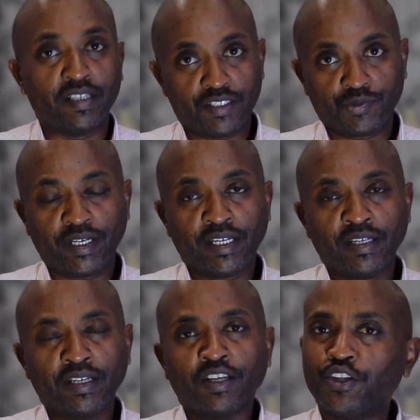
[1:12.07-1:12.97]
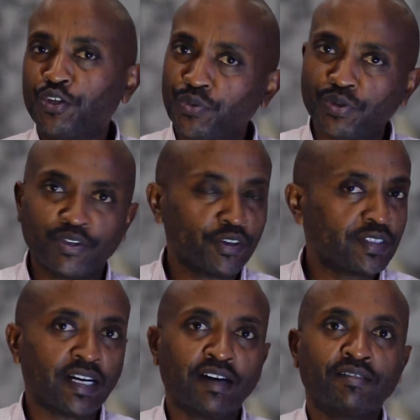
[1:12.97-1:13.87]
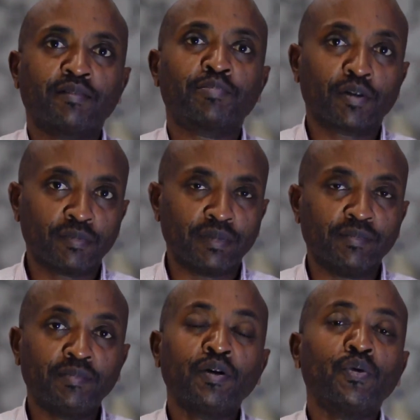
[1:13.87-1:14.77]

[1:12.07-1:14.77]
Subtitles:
This way, you will not have a problem